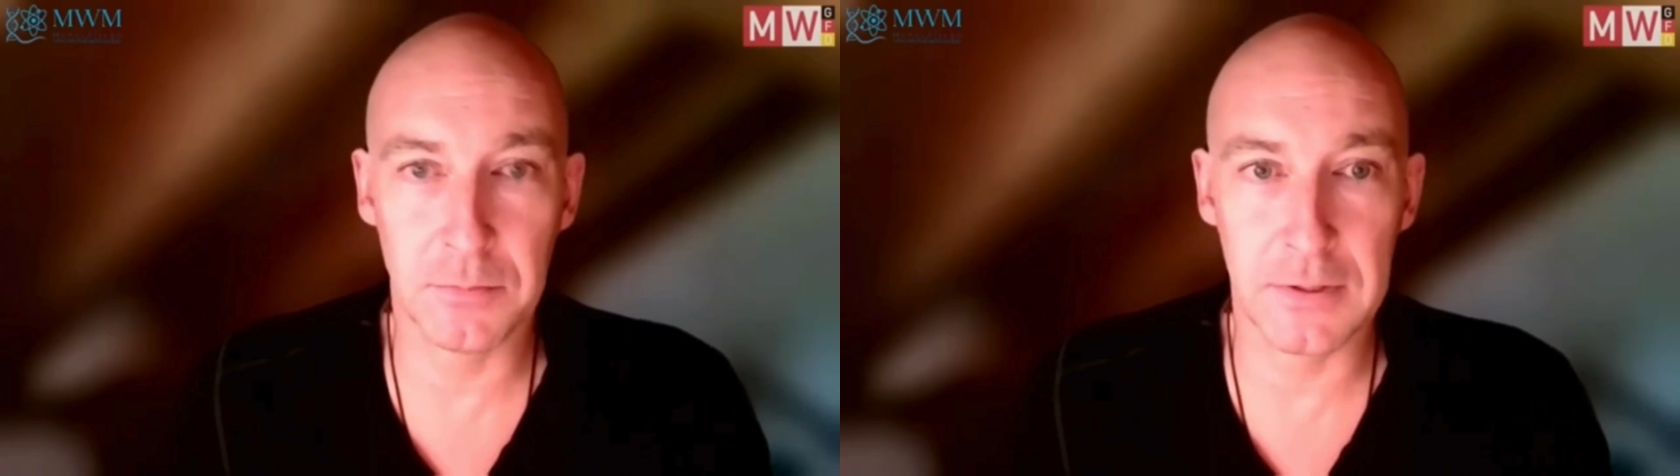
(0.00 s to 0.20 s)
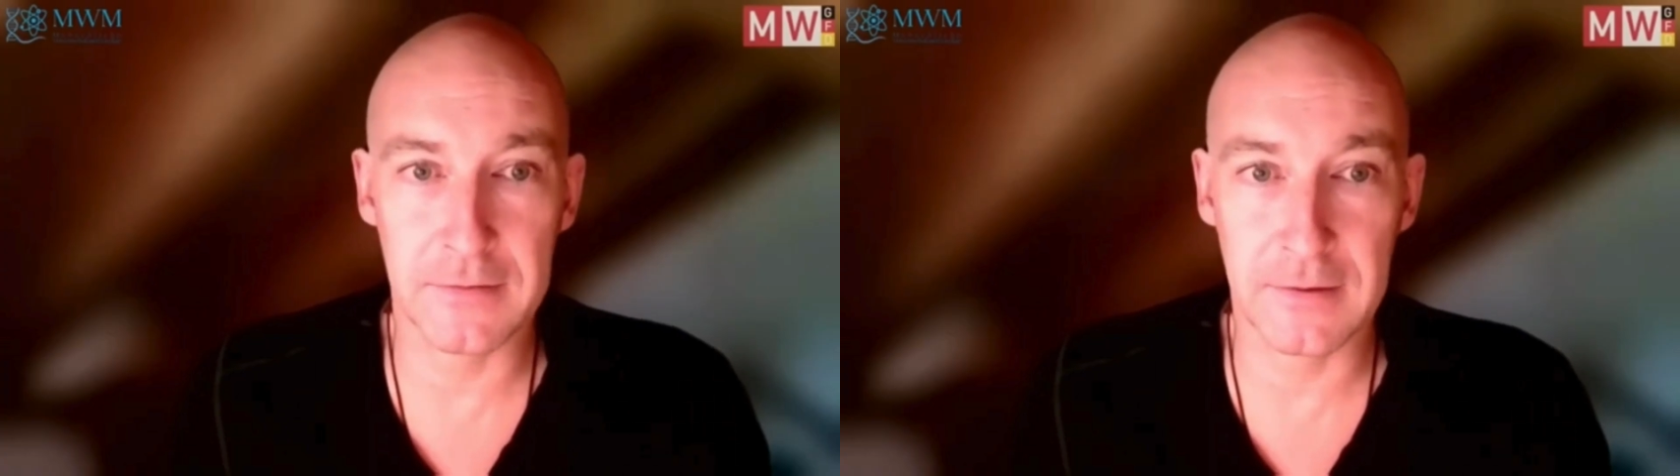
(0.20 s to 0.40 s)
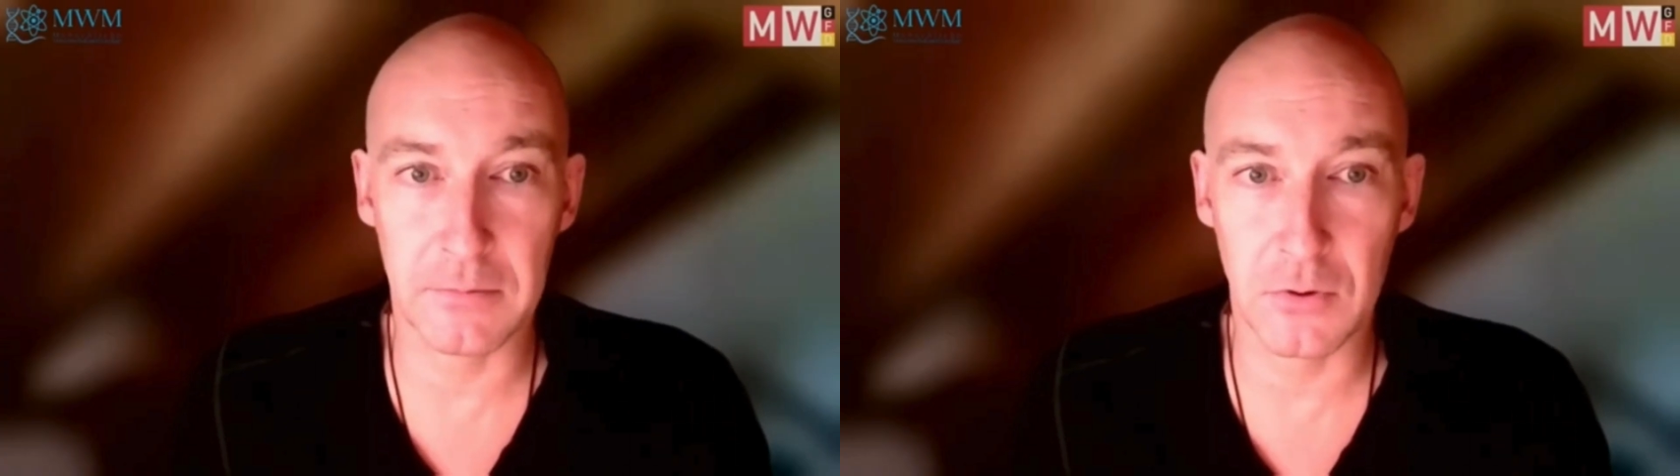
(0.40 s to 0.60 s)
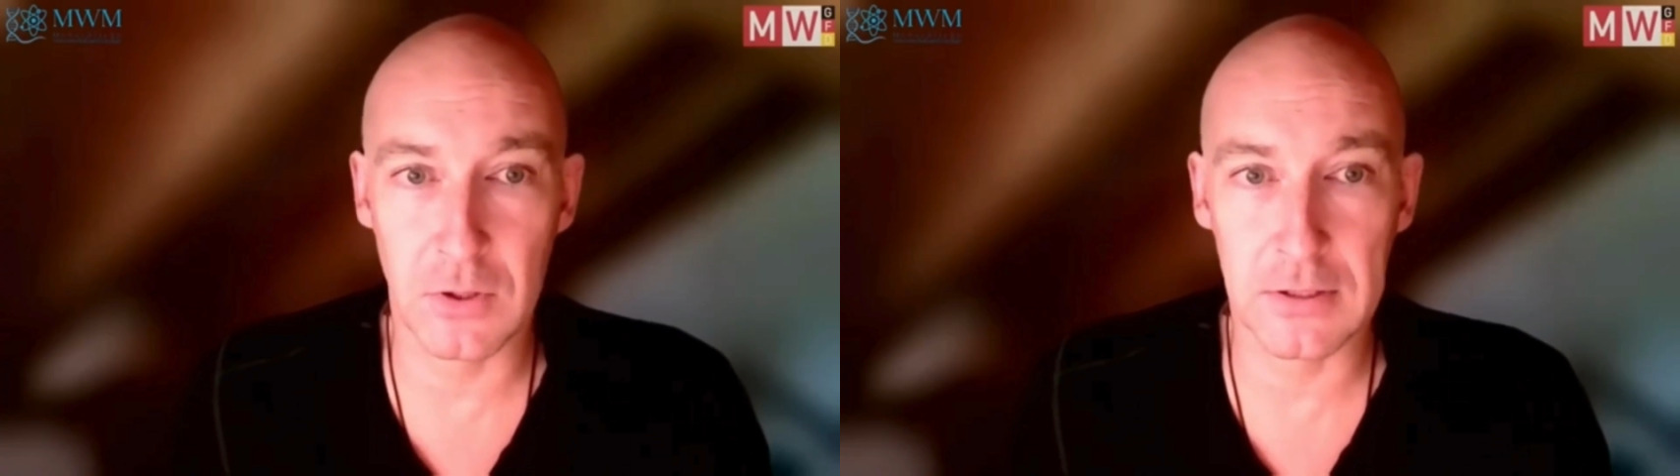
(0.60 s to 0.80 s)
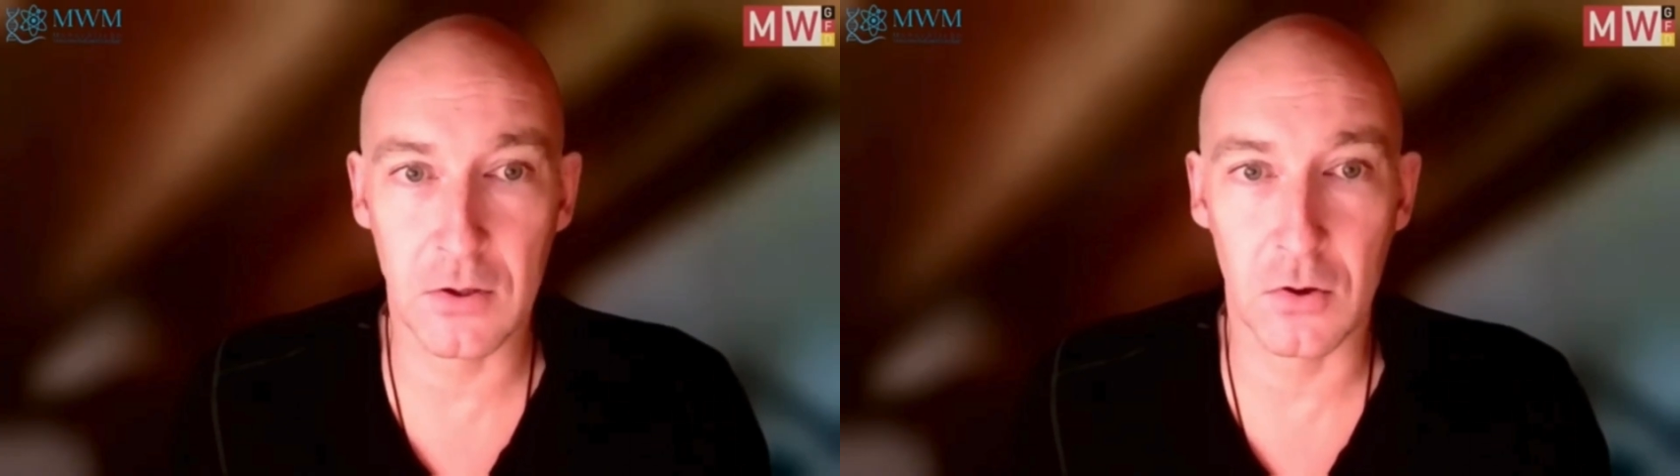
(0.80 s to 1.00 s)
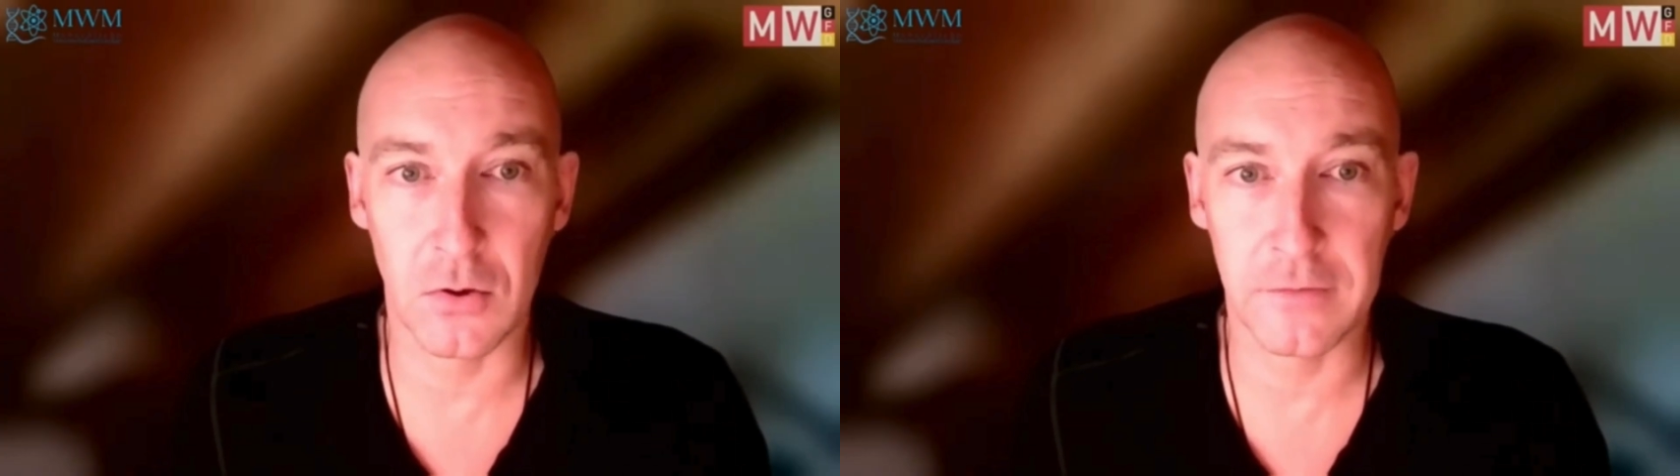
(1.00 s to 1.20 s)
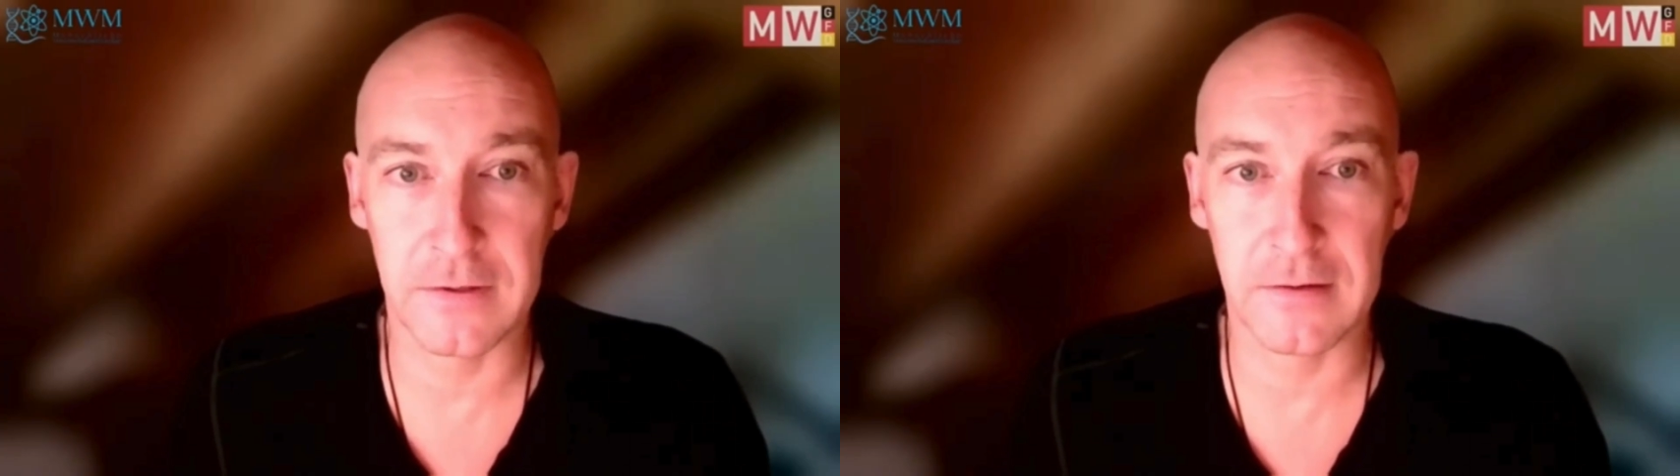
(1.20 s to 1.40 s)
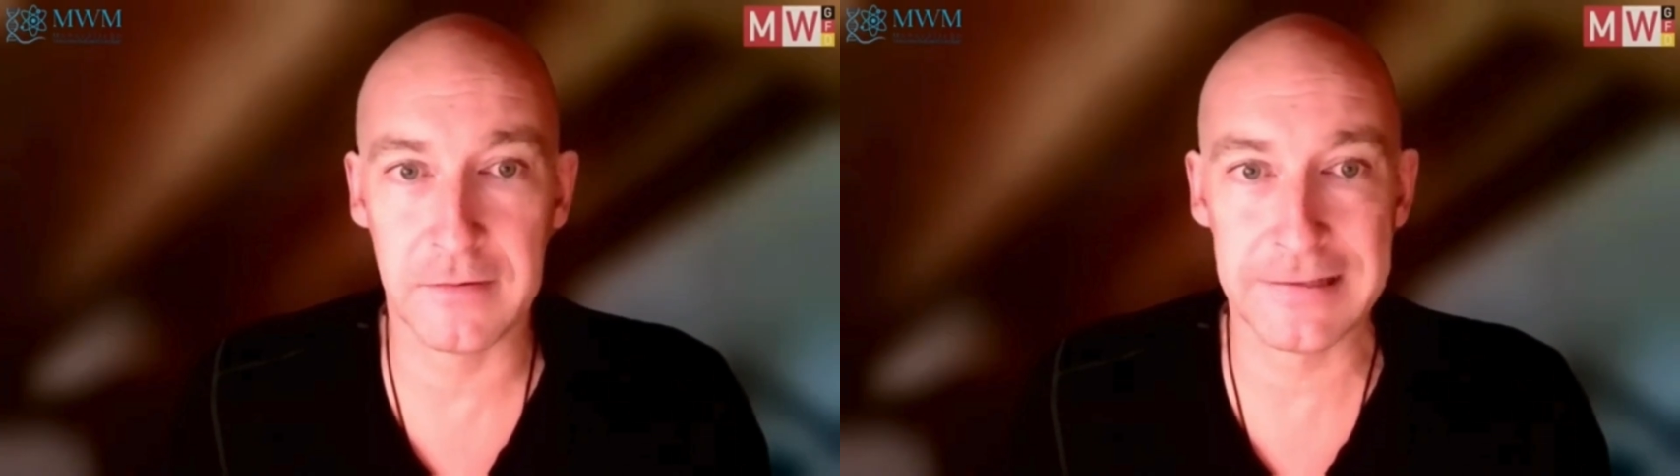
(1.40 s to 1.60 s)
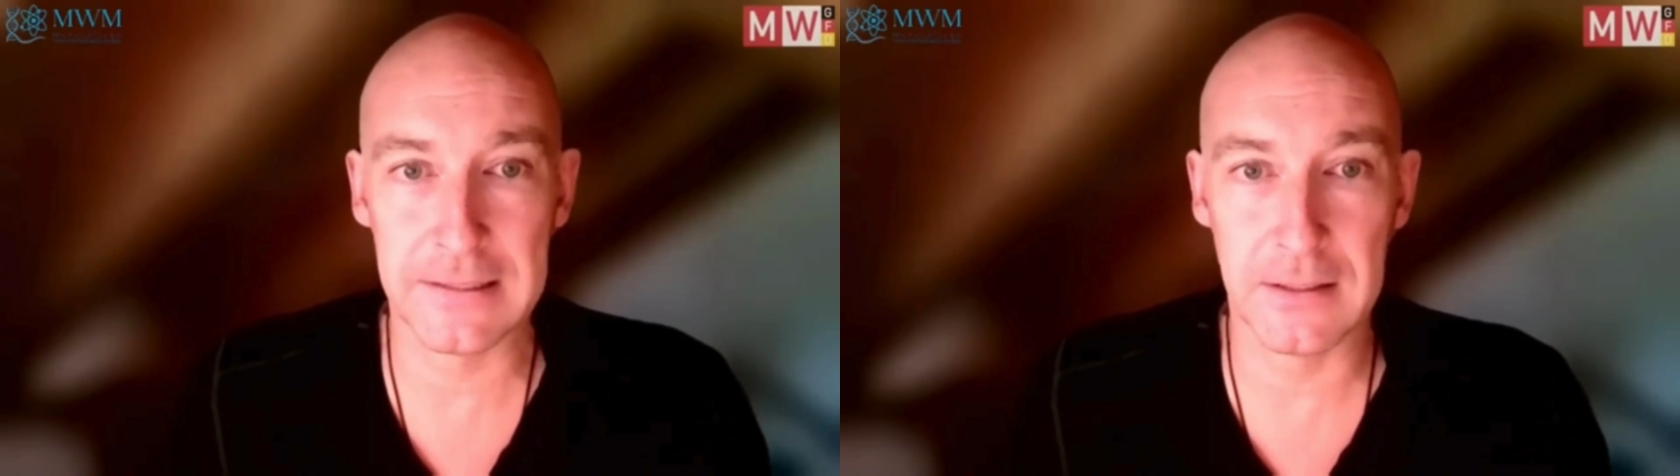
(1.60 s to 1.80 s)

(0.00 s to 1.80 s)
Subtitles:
be several causes,